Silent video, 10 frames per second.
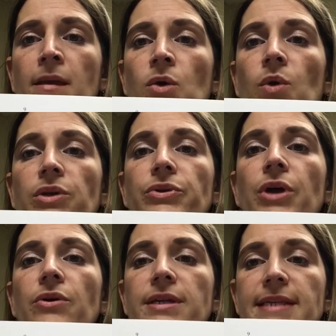What you'll
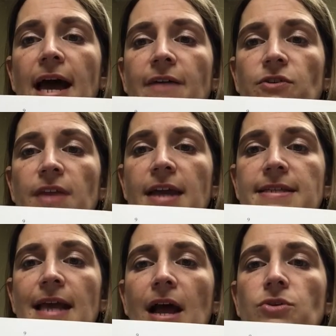notice after that is
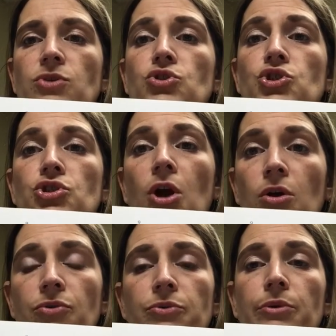how you
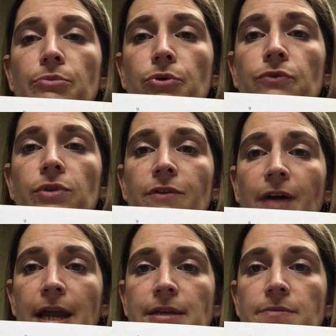show the removal of
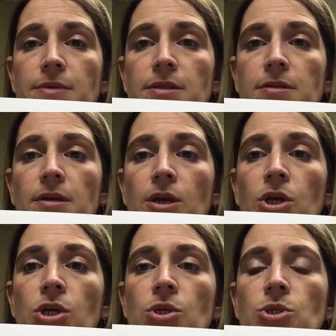items.
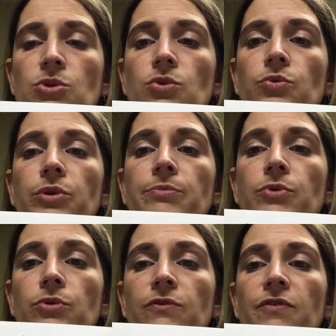So you'll
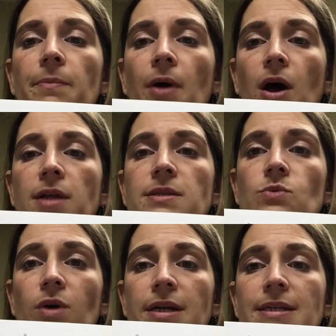remove the pawns
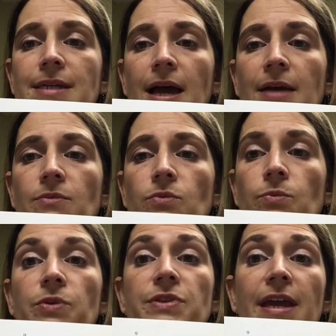one at a time
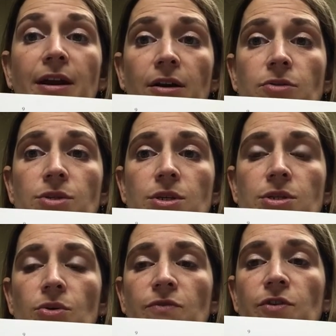with arrows.
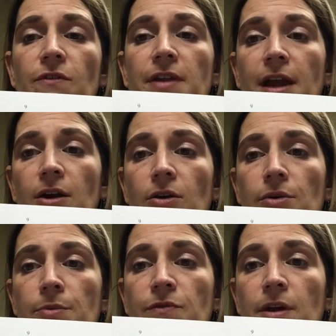So if you have an arrow
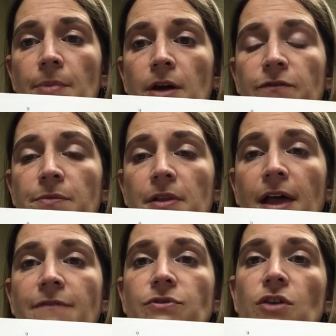removing a pawn from the
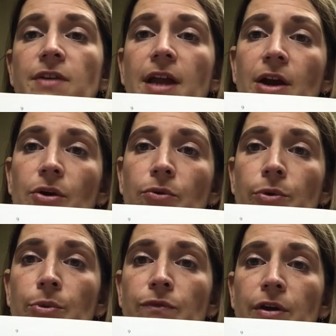left, you have an arrow
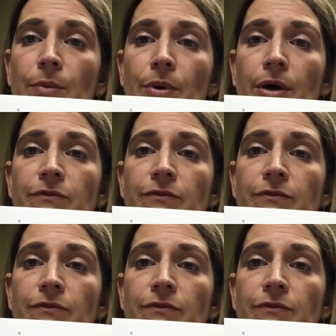removing a pawn